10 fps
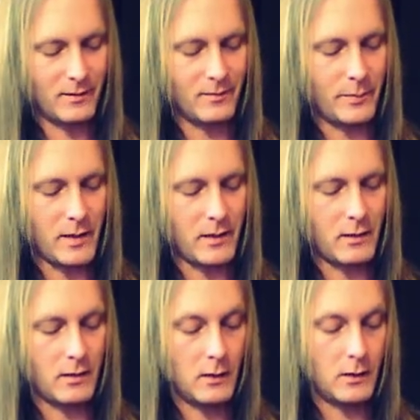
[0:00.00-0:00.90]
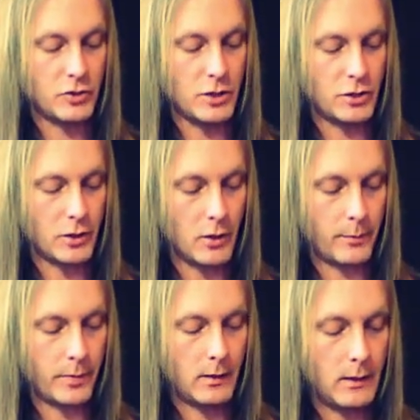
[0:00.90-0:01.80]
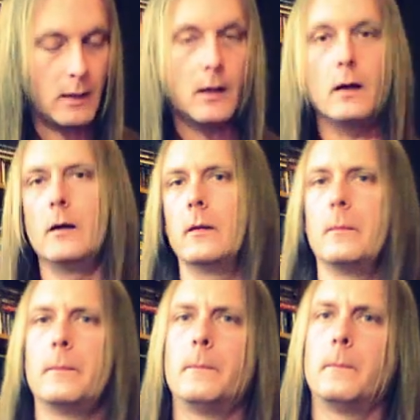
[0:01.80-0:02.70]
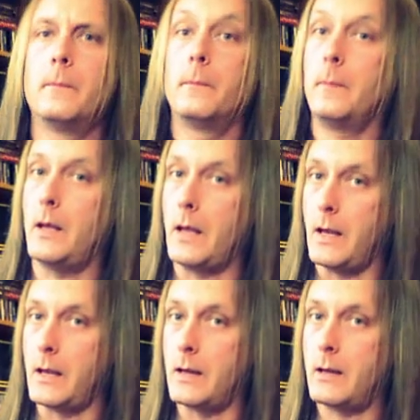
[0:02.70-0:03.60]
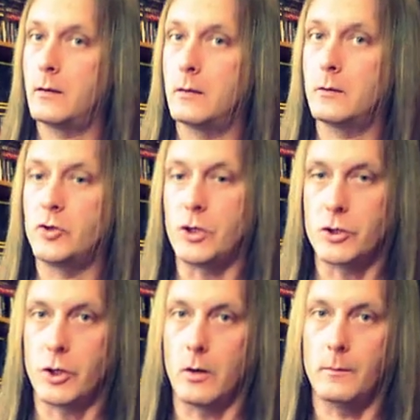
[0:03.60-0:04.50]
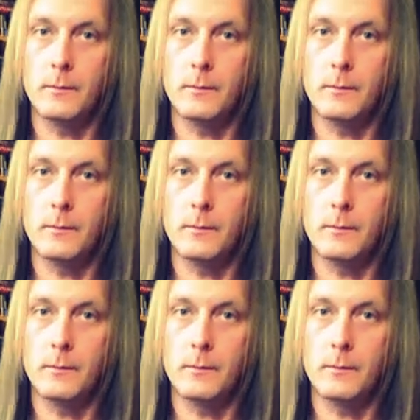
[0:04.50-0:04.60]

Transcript: B, G sharp, A, G sharp.